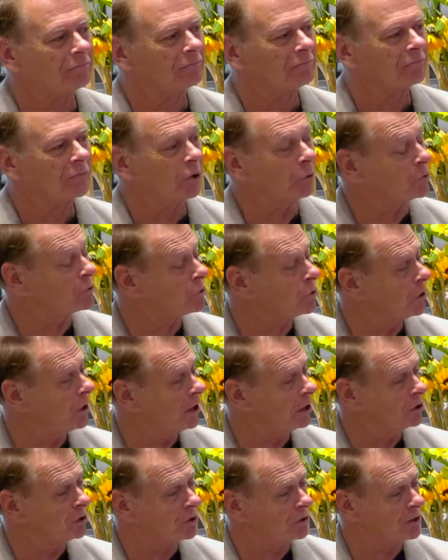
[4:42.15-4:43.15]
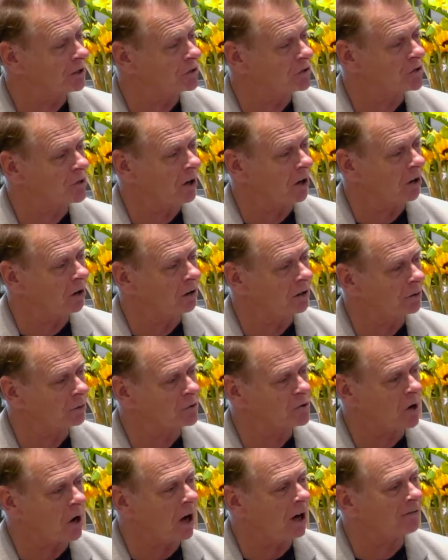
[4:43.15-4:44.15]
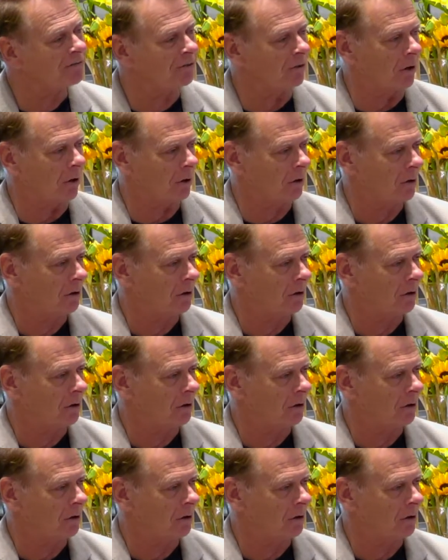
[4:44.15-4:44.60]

It was good. You think so? It was awful.